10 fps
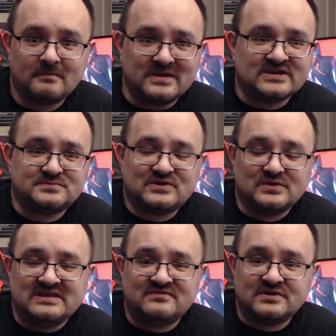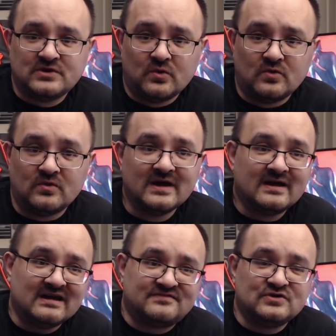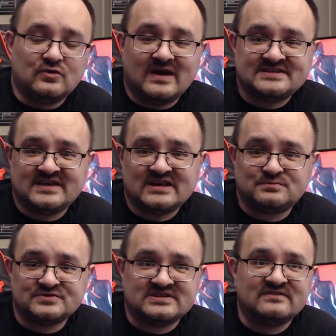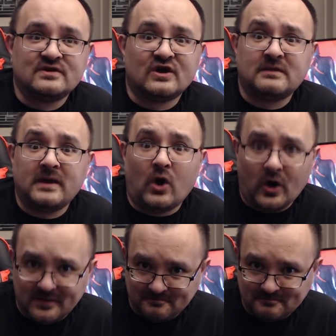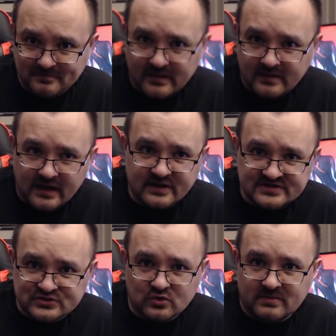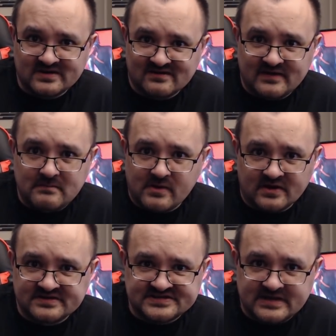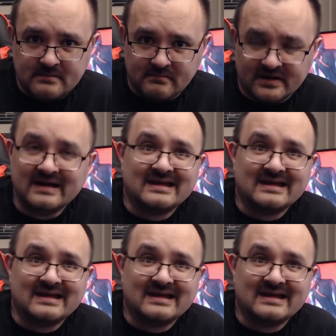because we don't even know if the US expos are even going to be on in October, November or December,